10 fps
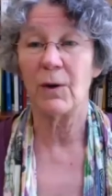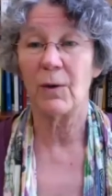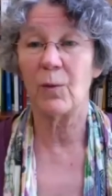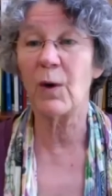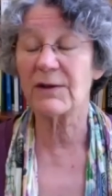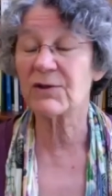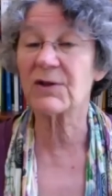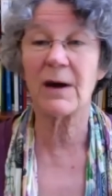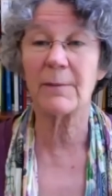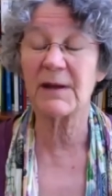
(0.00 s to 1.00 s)
what's
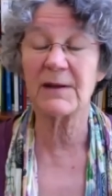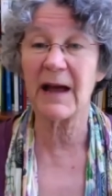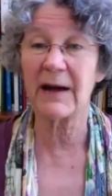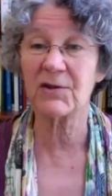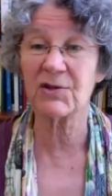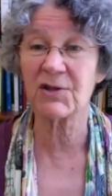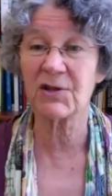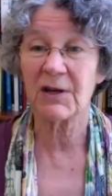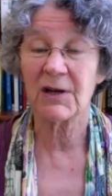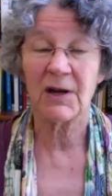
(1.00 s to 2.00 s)
coming
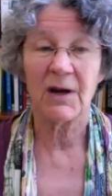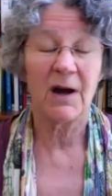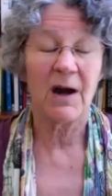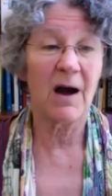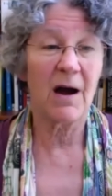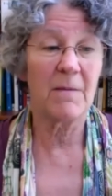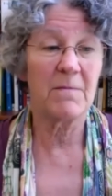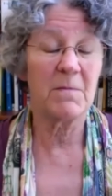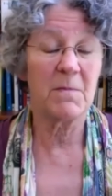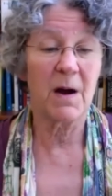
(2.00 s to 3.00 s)
next,
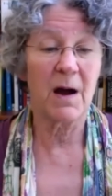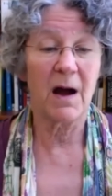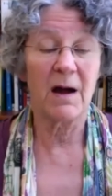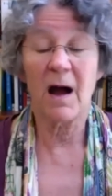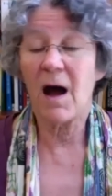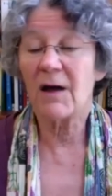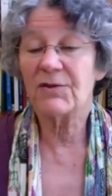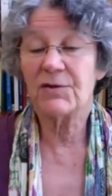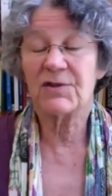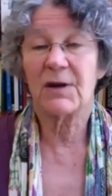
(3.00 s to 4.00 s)
um, I'll
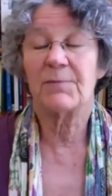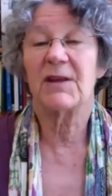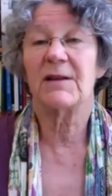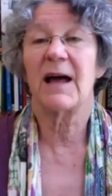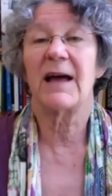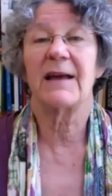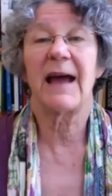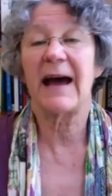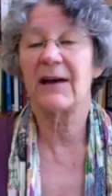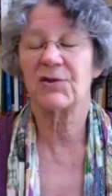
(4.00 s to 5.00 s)
do something like
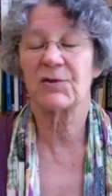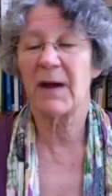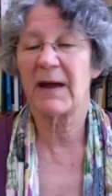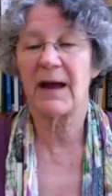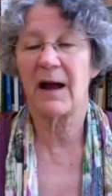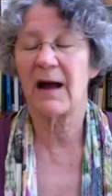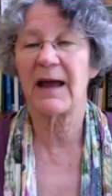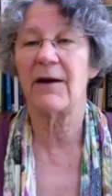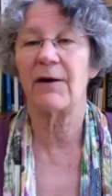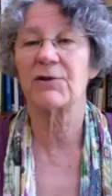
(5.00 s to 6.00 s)
ask my ca- a
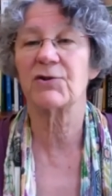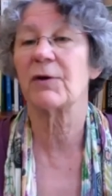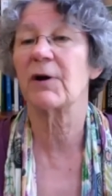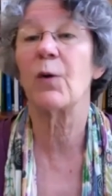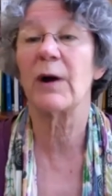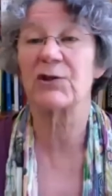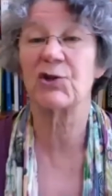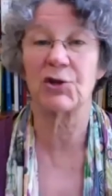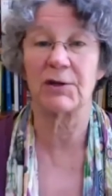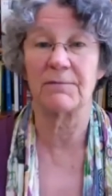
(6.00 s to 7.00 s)
character a
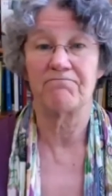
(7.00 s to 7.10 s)
question